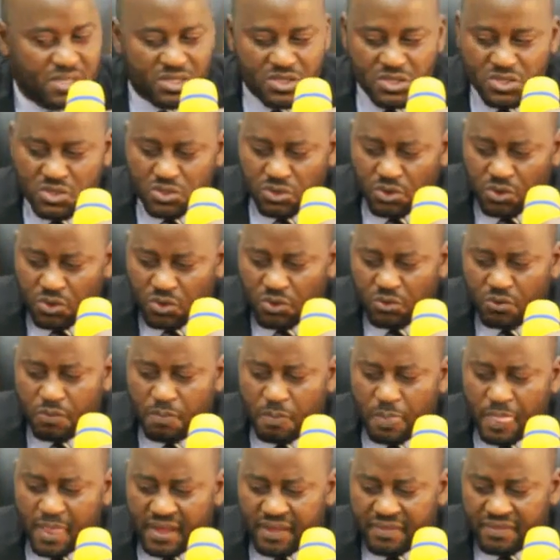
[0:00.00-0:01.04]
So
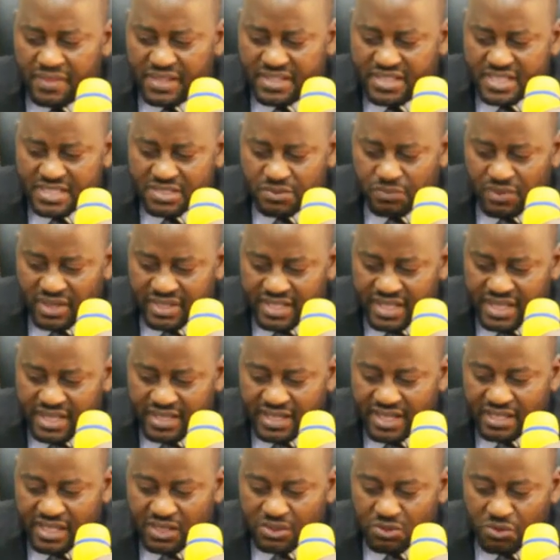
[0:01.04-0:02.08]
this is one
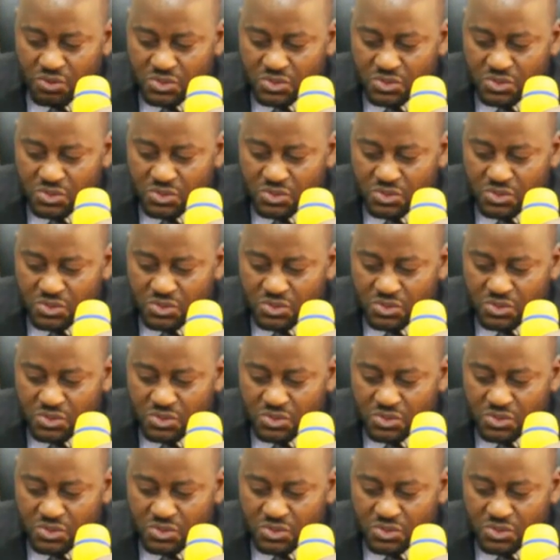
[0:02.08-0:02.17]
area that